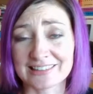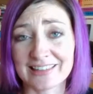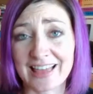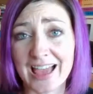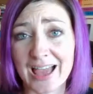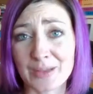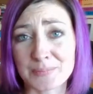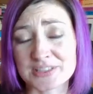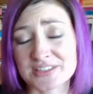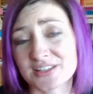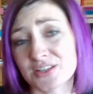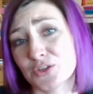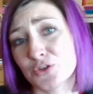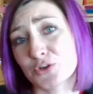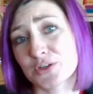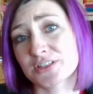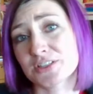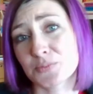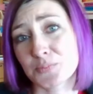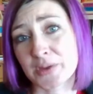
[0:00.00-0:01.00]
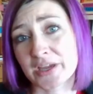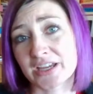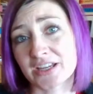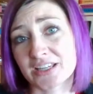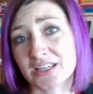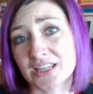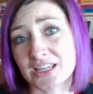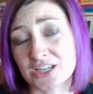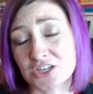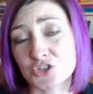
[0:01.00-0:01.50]
lab is that you get to
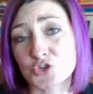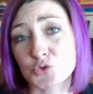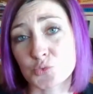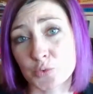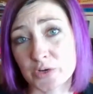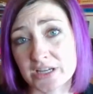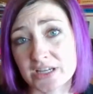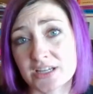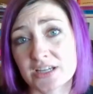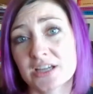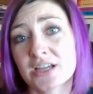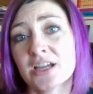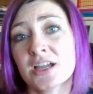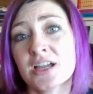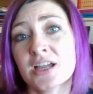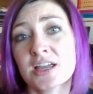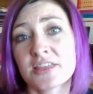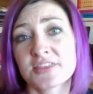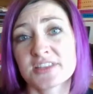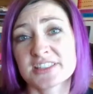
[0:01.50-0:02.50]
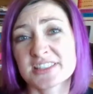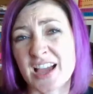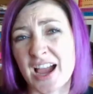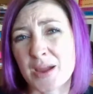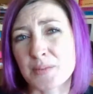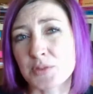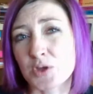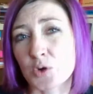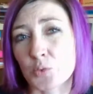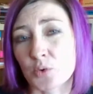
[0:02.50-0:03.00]
pick each week the
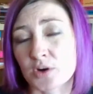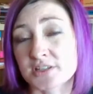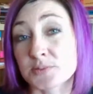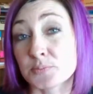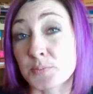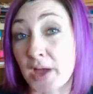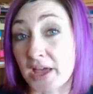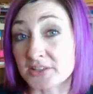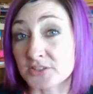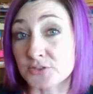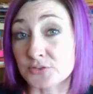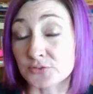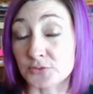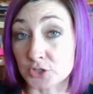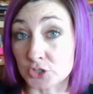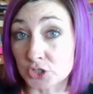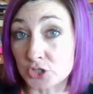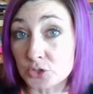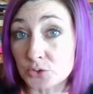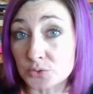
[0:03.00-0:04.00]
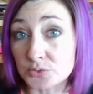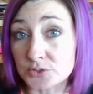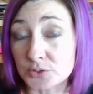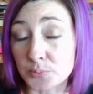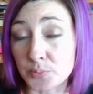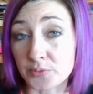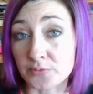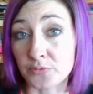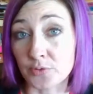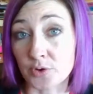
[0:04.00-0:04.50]
time that works best for you
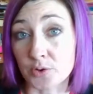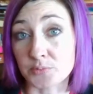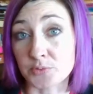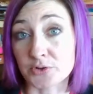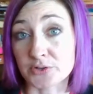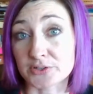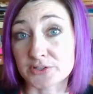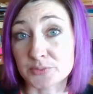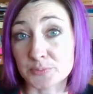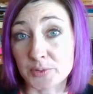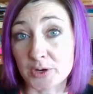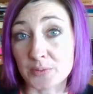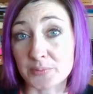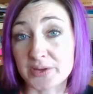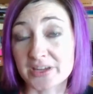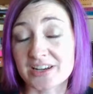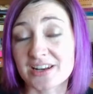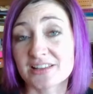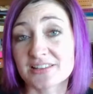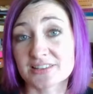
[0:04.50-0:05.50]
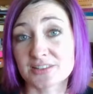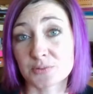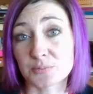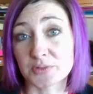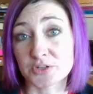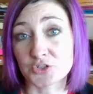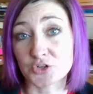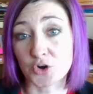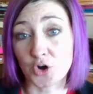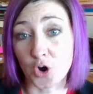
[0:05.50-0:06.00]
to perform your experiment and
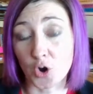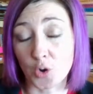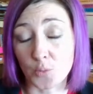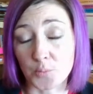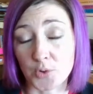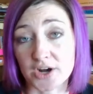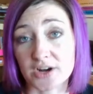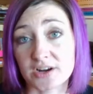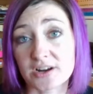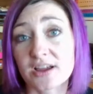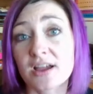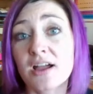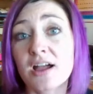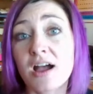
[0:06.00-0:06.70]
submit your homework.